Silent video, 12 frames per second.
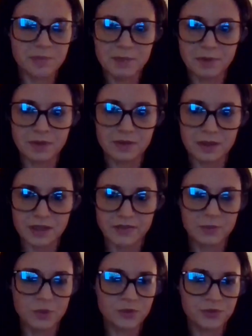people
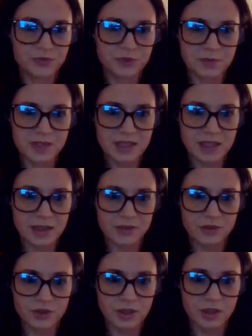have moved from this
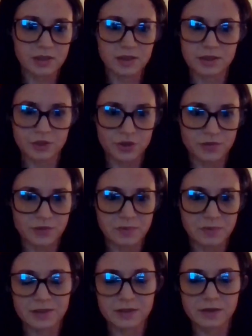country in search of a
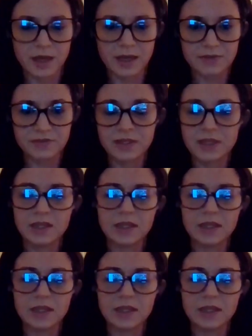better life.